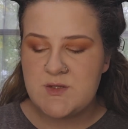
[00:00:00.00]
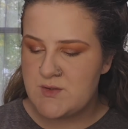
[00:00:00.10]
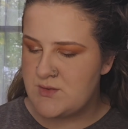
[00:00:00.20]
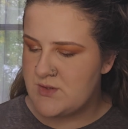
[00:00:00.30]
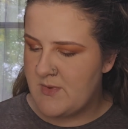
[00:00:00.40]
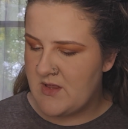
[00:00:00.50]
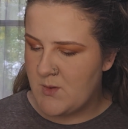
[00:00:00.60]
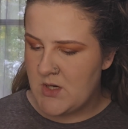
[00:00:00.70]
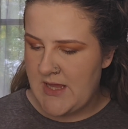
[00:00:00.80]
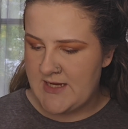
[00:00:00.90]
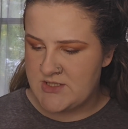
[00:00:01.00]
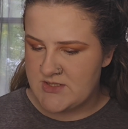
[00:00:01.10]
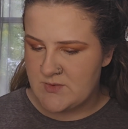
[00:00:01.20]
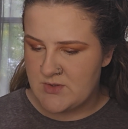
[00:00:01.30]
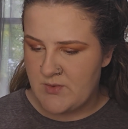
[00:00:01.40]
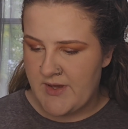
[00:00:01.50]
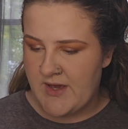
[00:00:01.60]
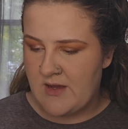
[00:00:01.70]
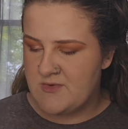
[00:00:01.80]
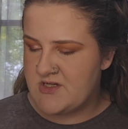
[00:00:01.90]
to do my lower lashes real
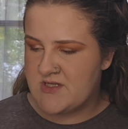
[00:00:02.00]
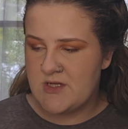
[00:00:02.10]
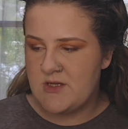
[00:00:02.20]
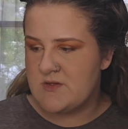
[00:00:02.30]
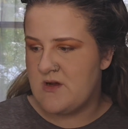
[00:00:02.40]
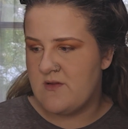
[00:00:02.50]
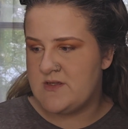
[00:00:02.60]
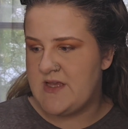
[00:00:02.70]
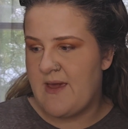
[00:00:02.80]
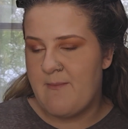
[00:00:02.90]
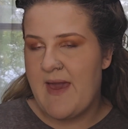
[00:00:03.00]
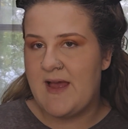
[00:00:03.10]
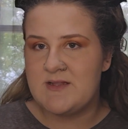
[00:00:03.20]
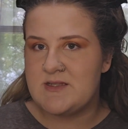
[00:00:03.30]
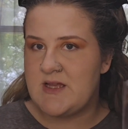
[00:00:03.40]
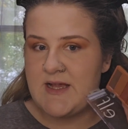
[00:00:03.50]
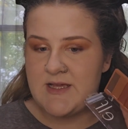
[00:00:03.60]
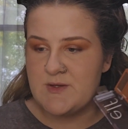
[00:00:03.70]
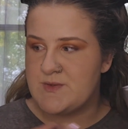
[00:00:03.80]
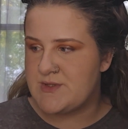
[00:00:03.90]
quick. I'm just going to use all the same mattes that I
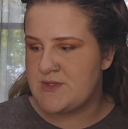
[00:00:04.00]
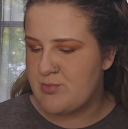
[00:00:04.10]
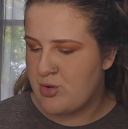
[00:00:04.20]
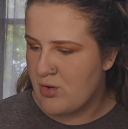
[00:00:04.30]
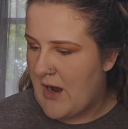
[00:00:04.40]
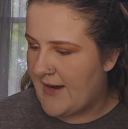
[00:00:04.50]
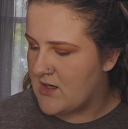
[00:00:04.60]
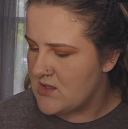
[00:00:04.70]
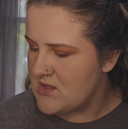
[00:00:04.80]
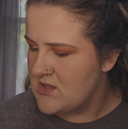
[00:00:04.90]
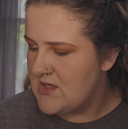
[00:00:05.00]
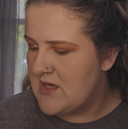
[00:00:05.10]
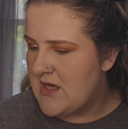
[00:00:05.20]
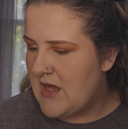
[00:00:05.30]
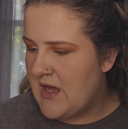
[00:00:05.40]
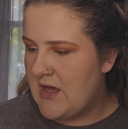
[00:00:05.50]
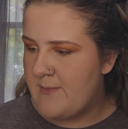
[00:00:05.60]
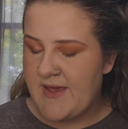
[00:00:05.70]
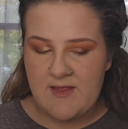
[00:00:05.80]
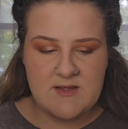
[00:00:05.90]
used prior
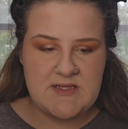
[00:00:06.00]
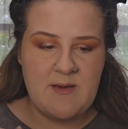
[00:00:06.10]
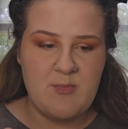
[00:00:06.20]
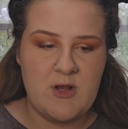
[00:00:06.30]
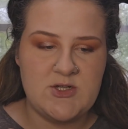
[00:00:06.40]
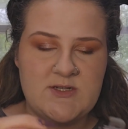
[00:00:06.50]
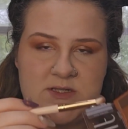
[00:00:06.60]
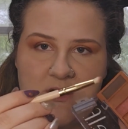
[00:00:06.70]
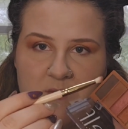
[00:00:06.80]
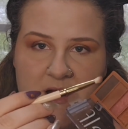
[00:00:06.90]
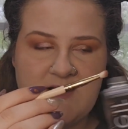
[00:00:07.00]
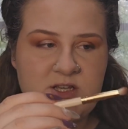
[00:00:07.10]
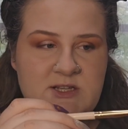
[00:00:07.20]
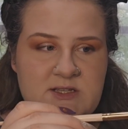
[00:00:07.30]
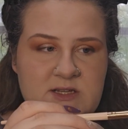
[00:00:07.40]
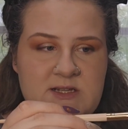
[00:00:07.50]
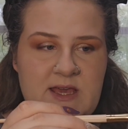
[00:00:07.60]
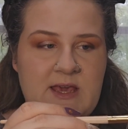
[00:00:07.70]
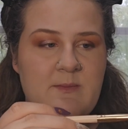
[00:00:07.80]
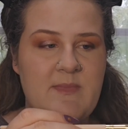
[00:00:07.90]
and the same brushes. So I'm actually just going to
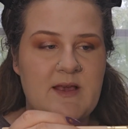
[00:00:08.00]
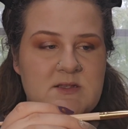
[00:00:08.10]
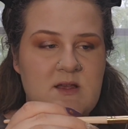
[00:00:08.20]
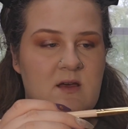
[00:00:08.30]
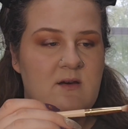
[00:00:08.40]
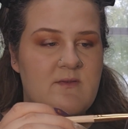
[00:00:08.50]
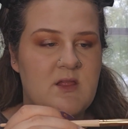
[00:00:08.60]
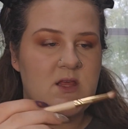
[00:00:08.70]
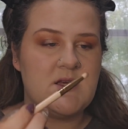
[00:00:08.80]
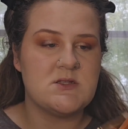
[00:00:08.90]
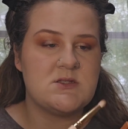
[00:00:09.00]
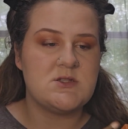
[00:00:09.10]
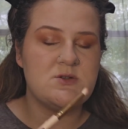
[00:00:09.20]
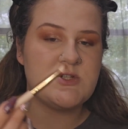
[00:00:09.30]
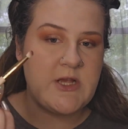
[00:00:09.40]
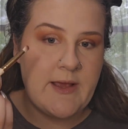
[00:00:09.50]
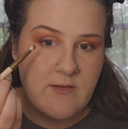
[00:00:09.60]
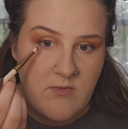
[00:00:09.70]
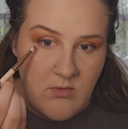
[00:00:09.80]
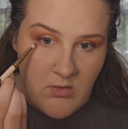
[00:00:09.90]
take a mix of these two
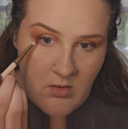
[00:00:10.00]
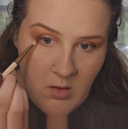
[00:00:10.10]
shades